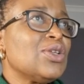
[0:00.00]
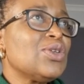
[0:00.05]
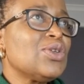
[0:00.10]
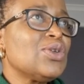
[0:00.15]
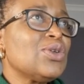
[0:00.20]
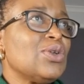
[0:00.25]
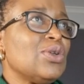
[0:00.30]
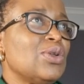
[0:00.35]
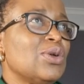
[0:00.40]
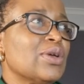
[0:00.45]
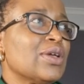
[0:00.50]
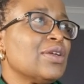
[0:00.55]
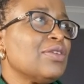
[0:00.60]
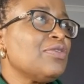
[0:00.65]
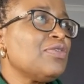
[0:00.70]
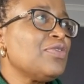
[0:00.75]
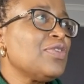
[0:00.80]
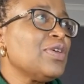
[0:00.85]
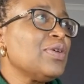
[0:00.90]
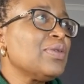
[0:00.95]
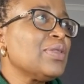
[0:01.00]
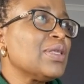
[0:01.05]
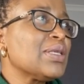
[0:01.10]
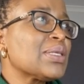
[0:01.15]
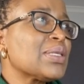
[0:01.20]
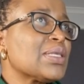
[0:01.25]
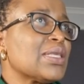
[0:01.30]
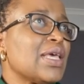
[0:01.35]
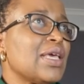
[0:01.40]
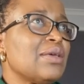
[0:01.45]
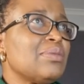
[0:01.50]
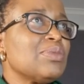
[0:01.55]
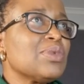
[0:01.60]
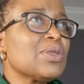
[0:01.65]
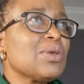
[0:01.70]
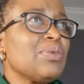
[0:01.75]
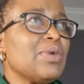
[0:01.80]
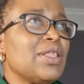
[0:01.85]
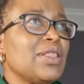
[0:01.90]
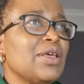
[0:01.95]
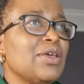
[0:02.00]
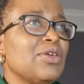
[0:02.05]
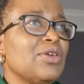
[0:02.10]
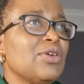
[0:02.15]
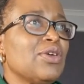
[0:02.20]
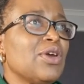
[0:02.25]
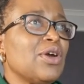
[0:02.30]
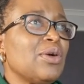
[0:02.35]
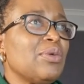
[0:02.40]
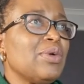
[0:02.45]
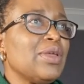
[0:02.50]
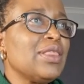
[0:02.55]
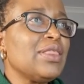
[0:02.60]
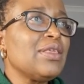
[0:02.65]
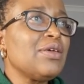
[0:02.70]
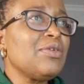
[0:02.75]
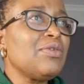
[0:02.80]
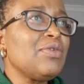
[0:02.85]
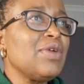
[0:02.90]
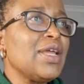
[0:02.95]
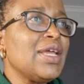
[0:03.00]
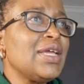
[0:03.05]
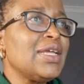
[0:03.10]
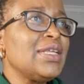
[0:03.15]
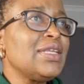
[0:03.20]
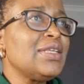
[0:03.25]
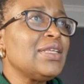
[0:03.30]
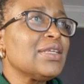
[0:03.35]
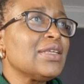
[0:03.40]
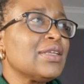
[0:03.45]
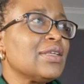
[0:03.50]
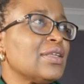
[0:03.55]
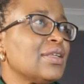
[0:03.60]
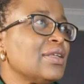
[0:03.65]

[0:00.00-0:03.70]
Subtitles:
to look and feel the same. So whether you go with the red,